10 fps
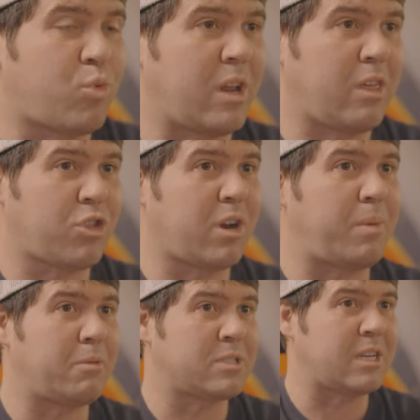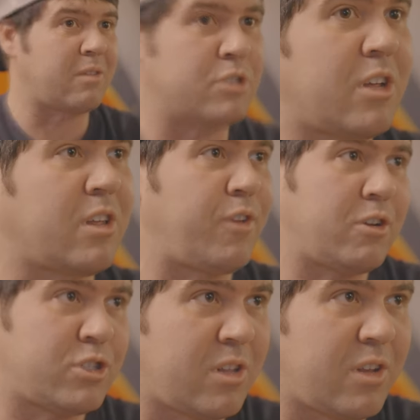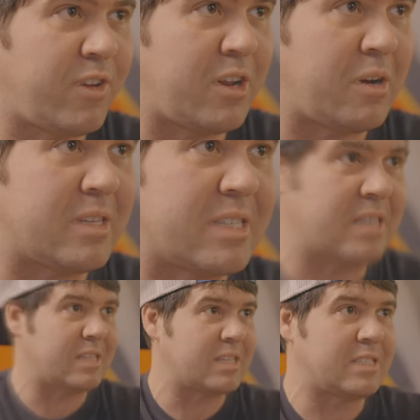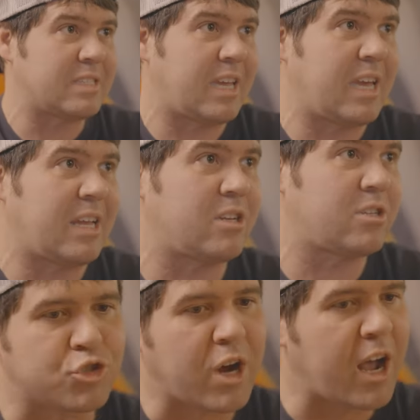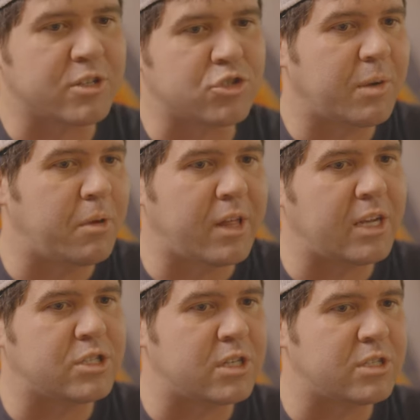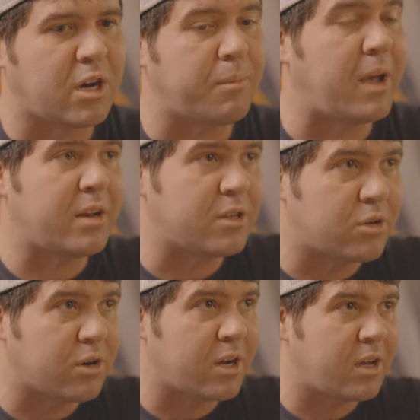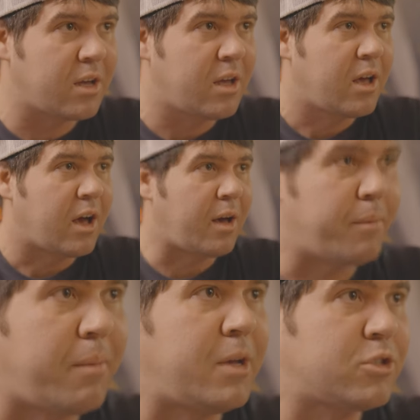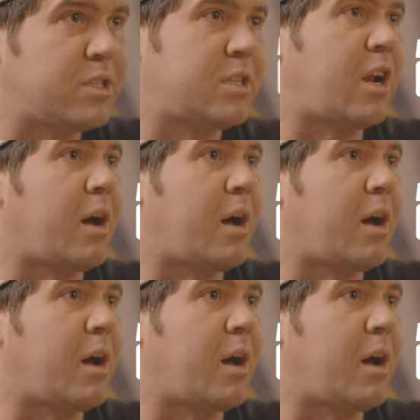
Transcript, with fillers: to twenty, thirty people, say, Devin, share this video, share this video, and I'm like, I just can't do it. Trials and tribulations are mandatory, um, but misery is an